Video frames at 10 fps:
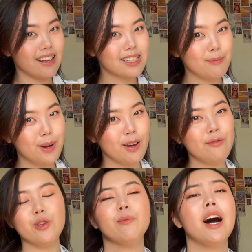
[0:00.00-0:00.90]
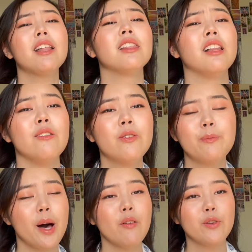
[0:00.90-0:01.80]
some perfume. I love
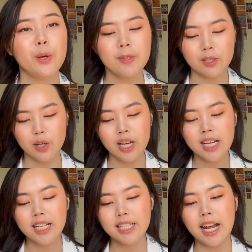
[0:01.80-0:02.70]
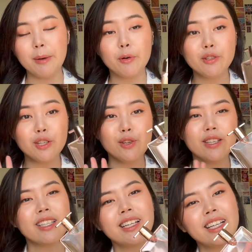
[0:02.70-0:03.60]
perfume, so today I'm going to
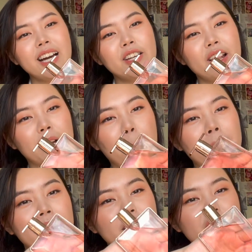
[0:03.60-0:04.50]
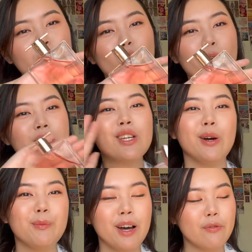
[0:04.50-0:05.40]
use kind of like a peachy rose tone
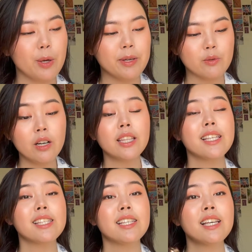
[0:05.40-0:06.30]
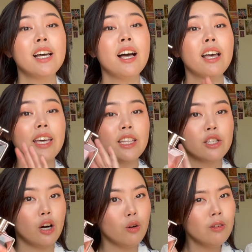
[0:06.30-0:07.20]
perfume as well. This is
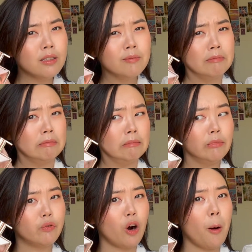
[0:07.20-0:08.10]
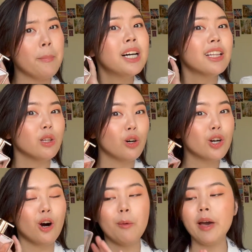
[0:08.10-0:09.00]
Idole from
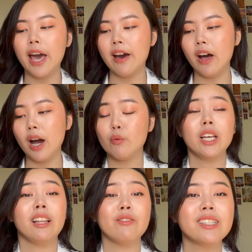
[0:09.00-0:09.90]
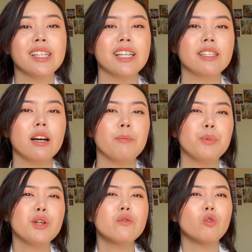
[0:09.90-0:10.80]
Lancome, and I really love It's a
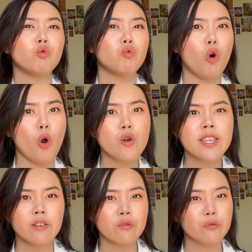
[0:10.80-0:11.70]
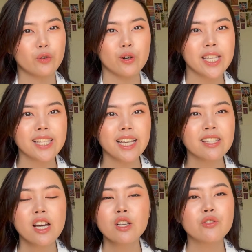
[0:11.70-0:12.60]
beautiful rose and fruity scent,
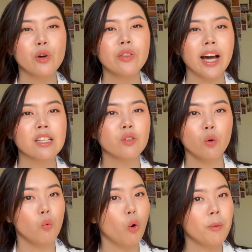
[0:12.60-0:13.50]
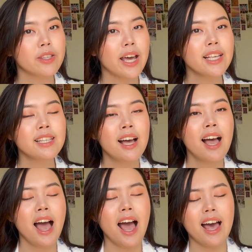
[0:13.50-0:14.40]
so nice for the warmer days,
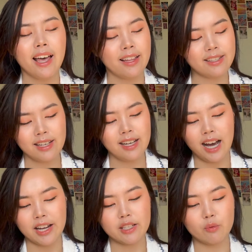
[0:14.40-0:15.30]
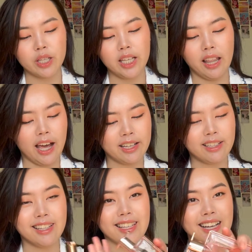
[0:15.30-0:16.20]
and I just really like the
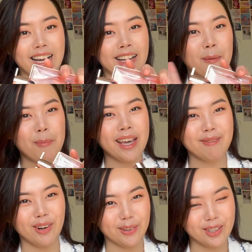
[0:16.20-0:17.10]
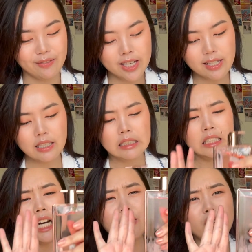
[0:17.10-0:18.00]
design in a pink bottle of this.
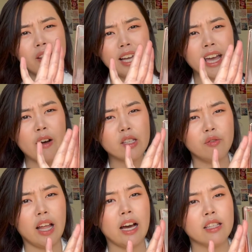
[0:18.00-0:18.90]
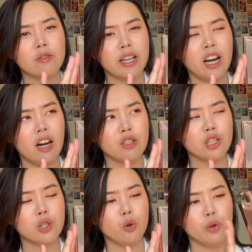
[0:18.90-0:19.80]
I don't like how it's flat. It's very hard to
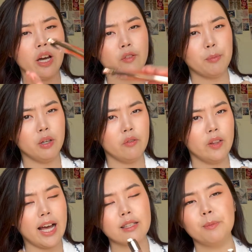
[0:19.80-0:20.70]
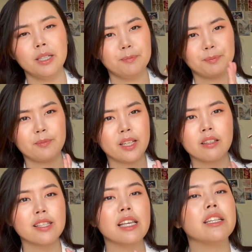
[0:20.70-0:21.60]
store. You have to put it flat, but the
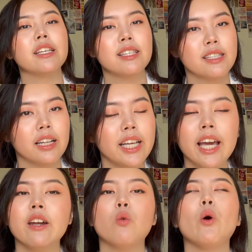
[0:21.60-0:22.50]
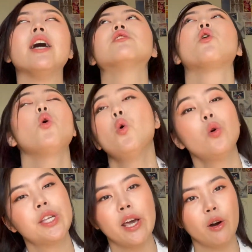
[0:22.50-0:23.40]
scent is stunning and it wears all
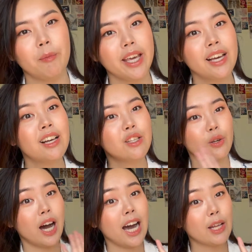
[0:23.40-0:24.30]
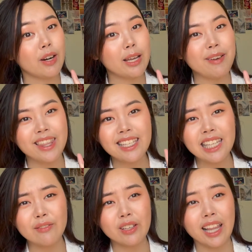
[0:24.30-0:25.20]
day on me. So highly recommend this
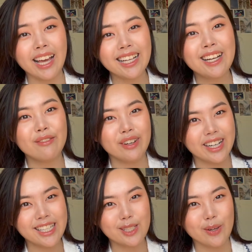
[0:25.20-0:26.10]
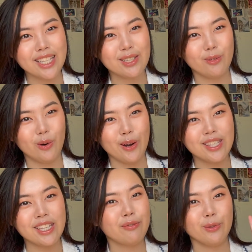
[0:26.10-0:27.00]
if you like very sweet,
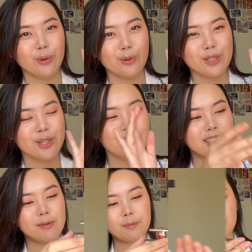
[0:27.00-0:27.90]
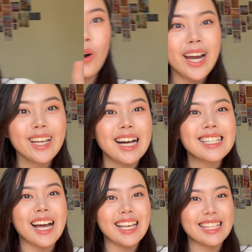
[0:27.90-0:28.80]
rosy floral tones. Alright guys,
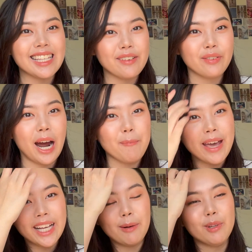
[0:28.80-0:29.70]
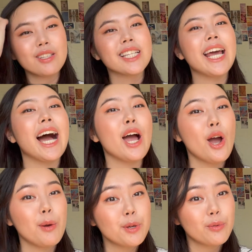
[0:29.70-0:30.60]
that is it for our makeup look today. I
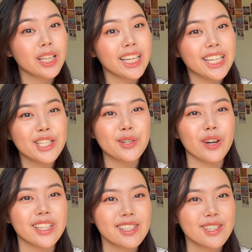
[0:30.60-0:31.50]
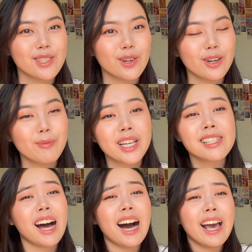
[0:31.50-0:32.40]
hope you really enjoyed this tutorial because
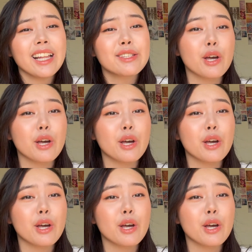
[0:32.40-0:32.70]
I had so